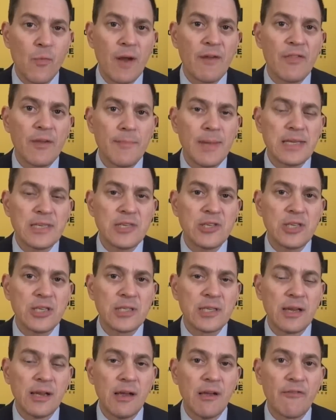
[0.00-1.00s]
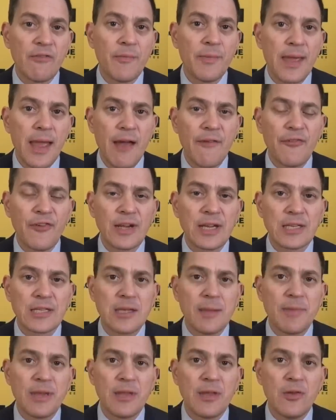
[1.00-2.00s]
One of the messages from the Africa
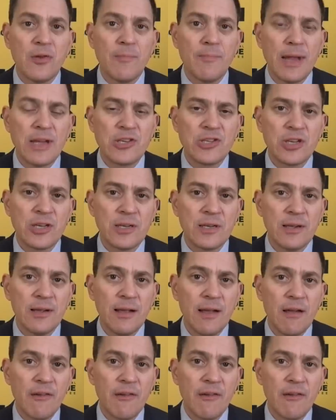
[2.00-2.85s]
summit that you mentioned